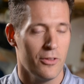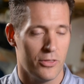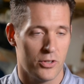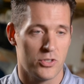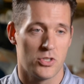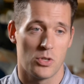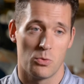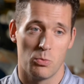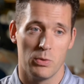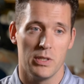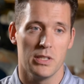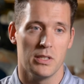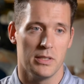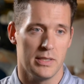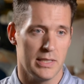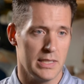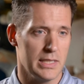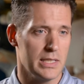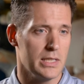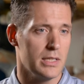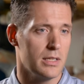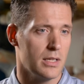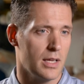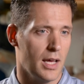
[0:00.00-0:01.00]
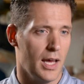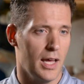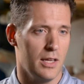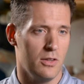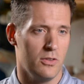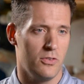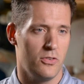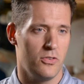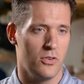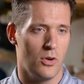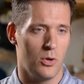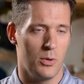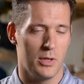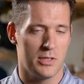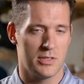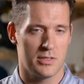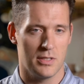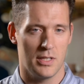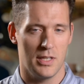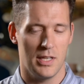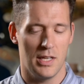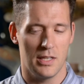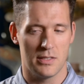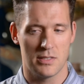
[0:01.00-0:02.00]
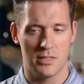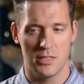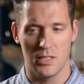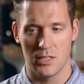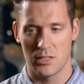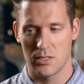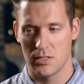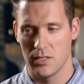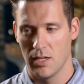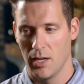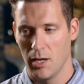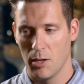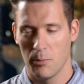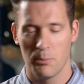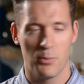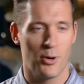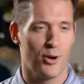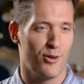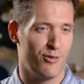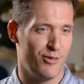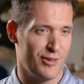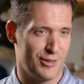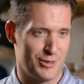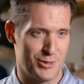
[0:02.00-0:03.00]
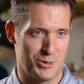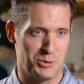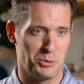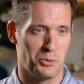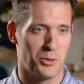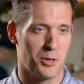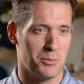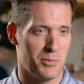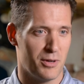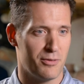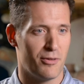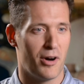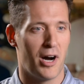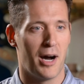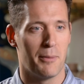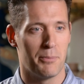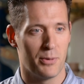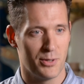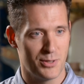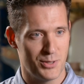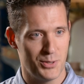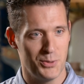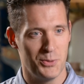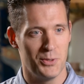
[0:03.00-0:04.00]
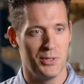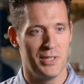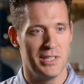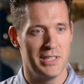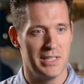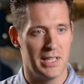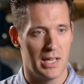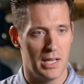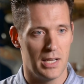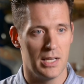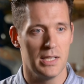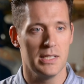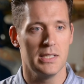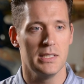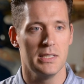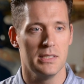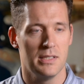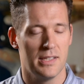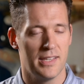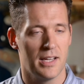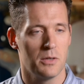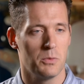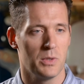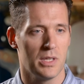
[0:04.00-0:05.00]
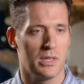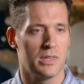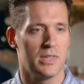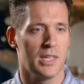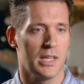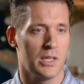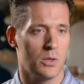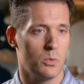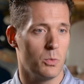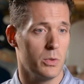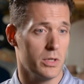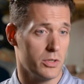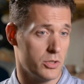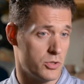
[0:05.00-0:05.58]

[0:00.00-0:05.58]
there's a real need. And so it's, it's this perfect storm of opportunity and need that we think will